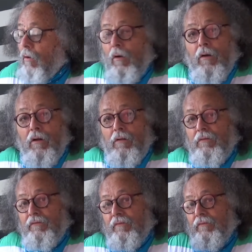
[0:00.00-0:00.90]

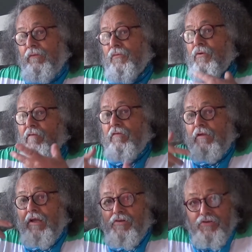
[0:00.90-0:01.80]
All the
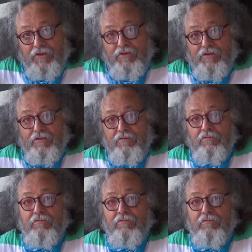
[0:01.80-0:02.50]
revelations